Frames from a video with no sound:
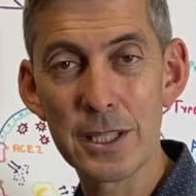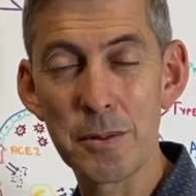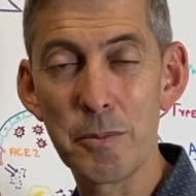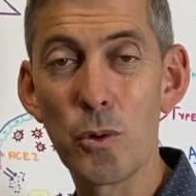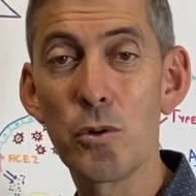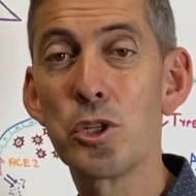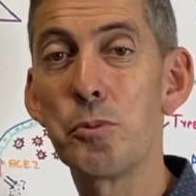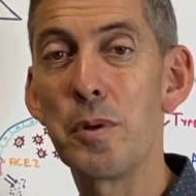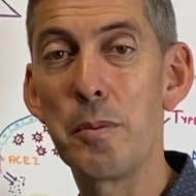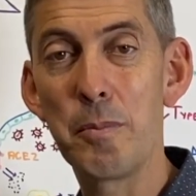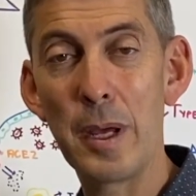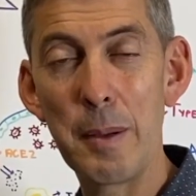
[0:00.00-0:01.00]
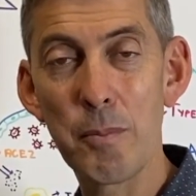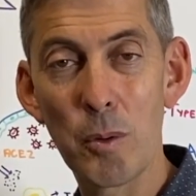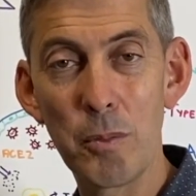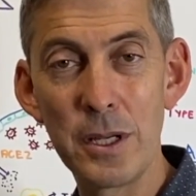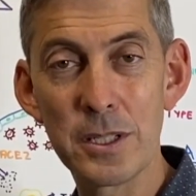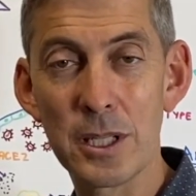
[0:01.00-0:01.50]
It's important to prepare
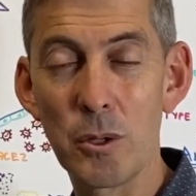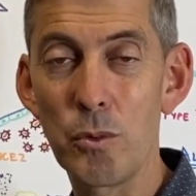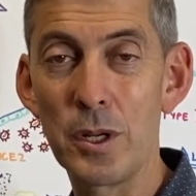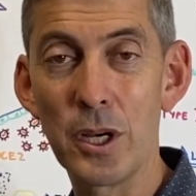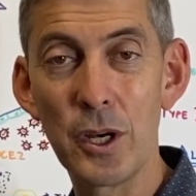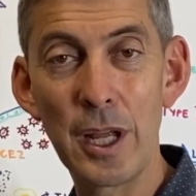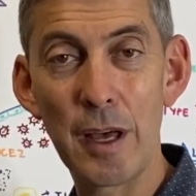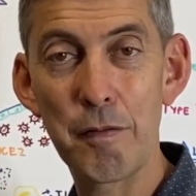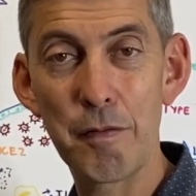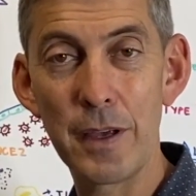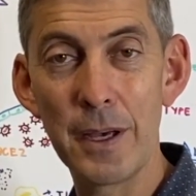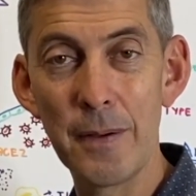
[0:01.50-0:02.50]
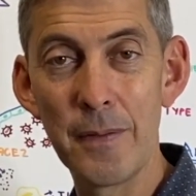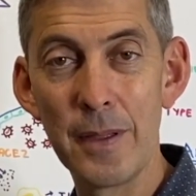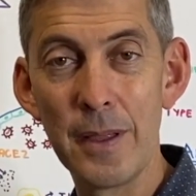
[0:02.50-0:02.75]
properly so that we don't have fear.